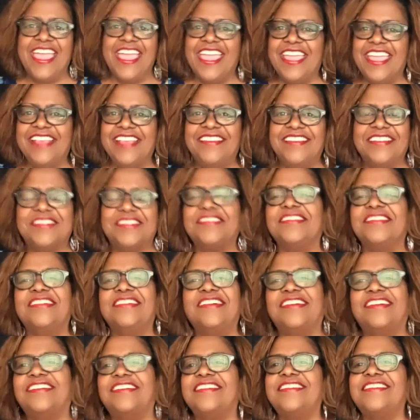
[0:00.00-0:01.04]
he just
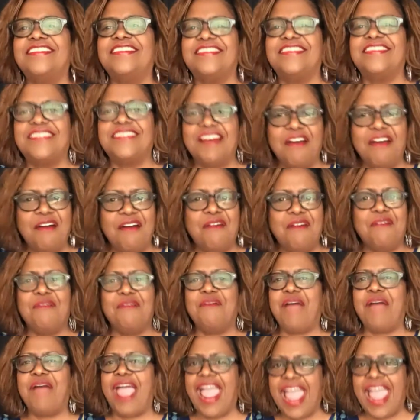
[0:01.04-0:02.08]
looked
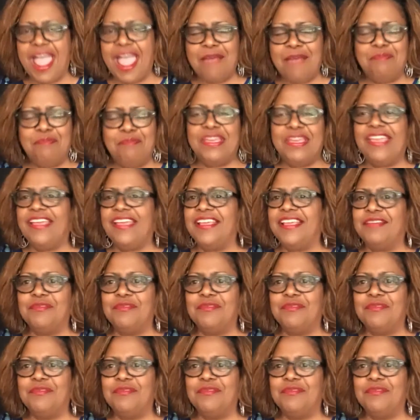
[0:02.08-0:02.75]
so happy